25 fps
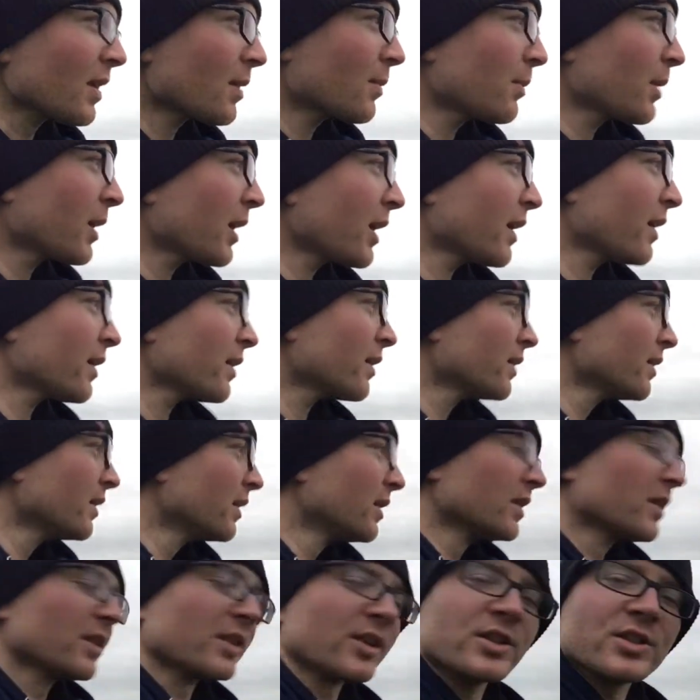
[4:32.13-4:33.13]
man,
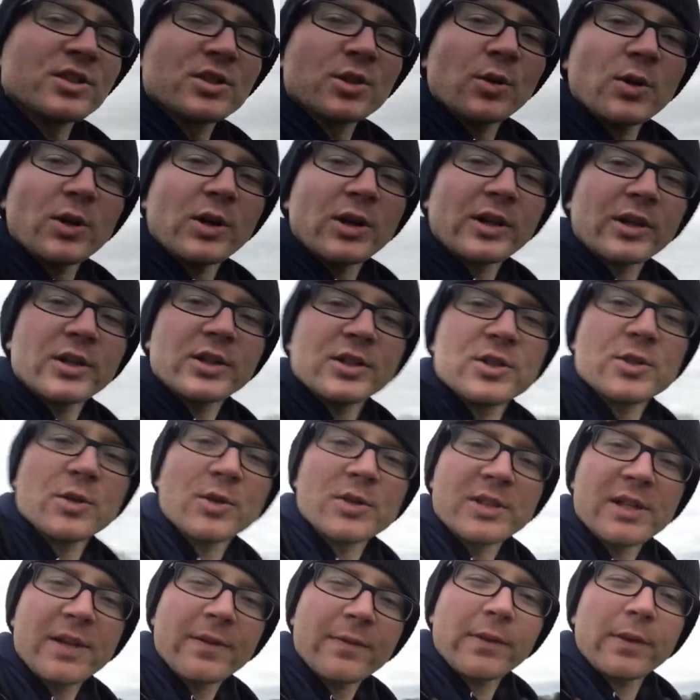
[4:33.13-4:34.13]
good tour,
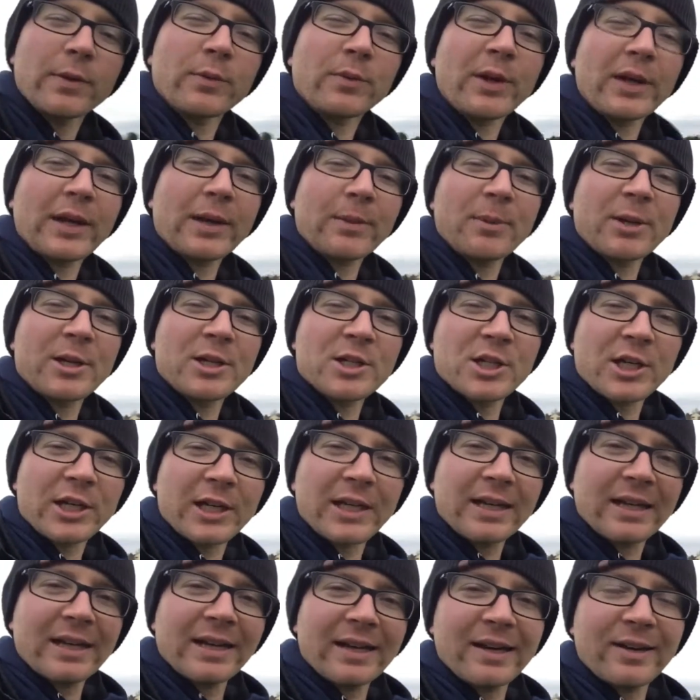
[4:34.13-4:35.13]
definitely recommend
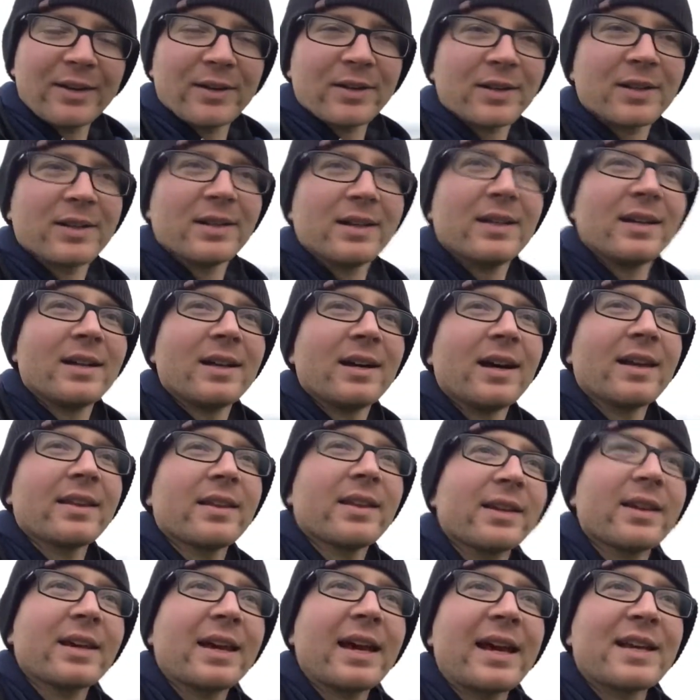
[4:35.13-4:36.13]
checking it out. I
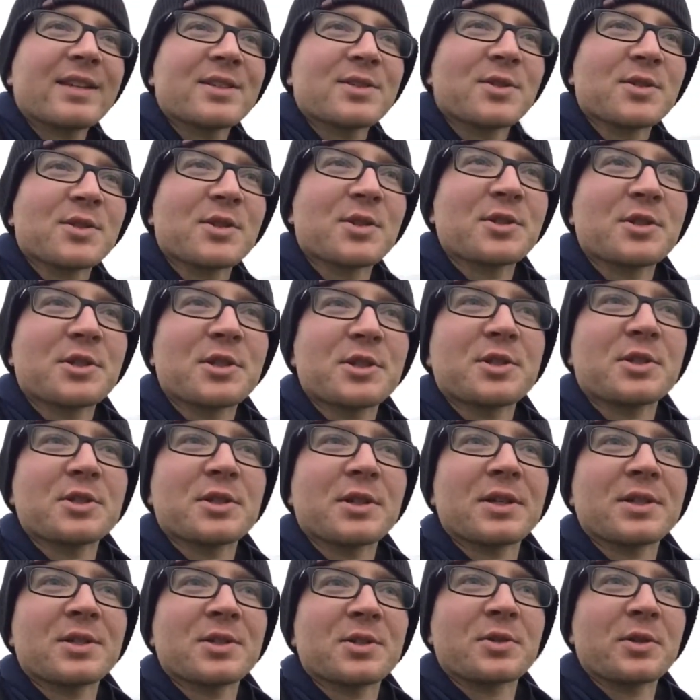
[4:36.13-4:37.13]
think castles are just
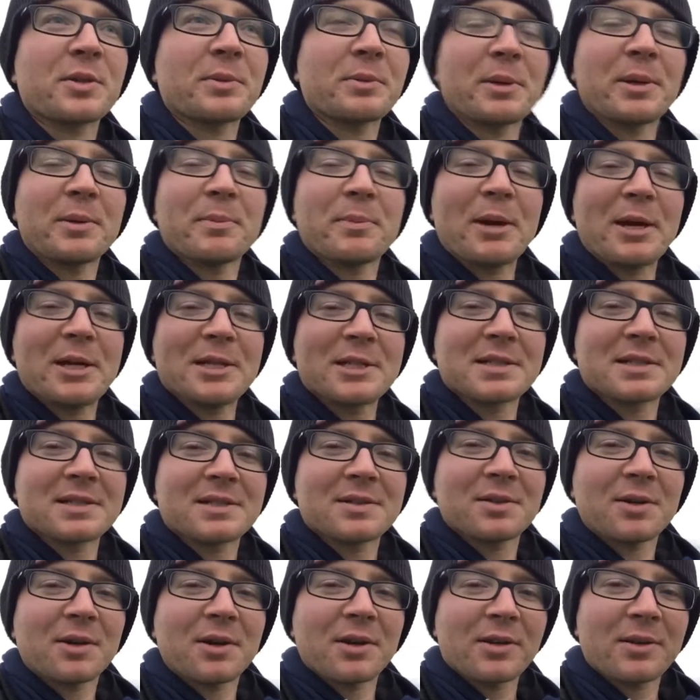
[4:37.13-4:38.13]
extremely amazing
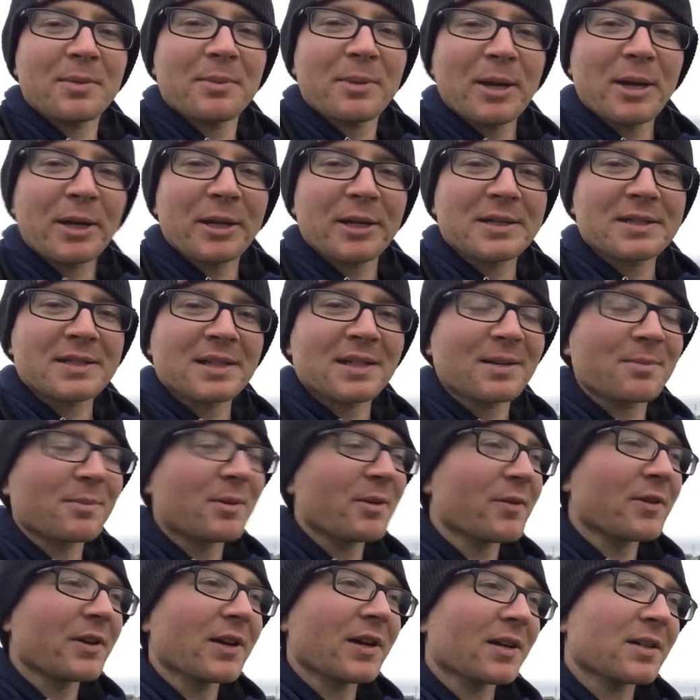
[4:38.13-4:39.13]
to all the Americans that come
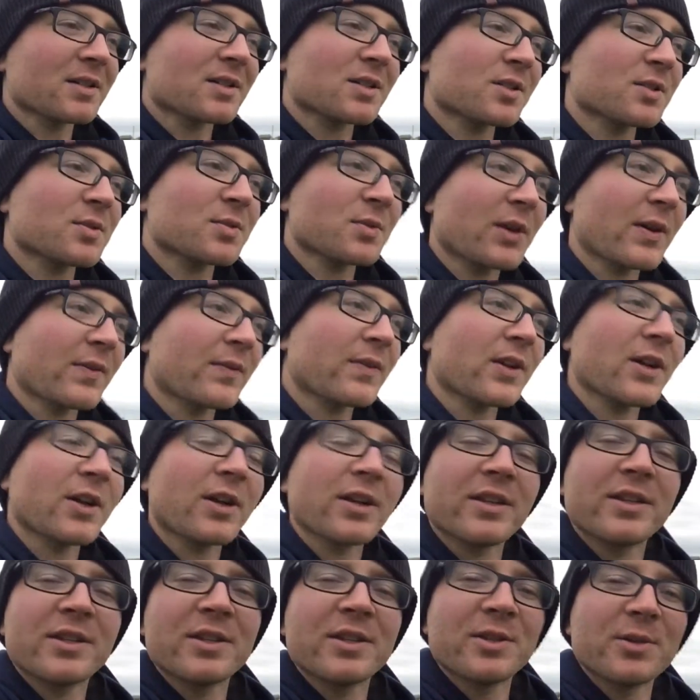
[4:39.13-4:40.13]
over here, just because we have
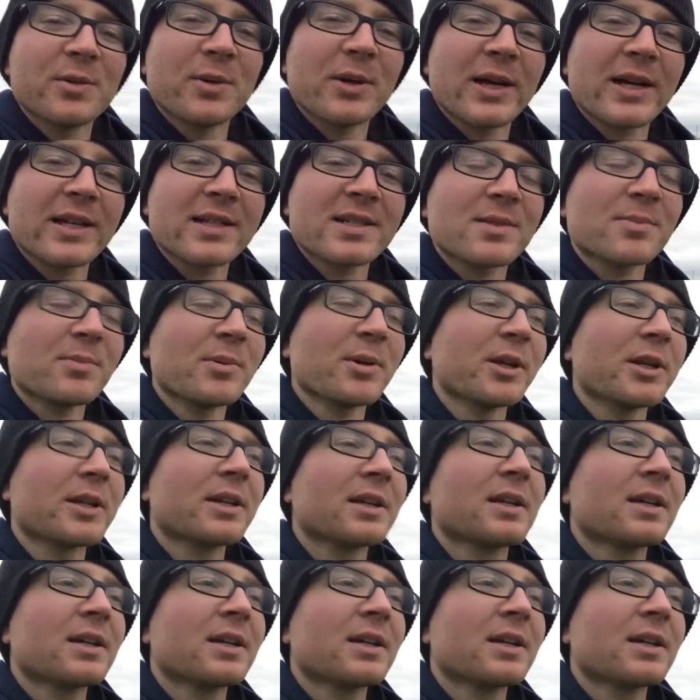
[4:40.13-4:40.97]
none in the US. But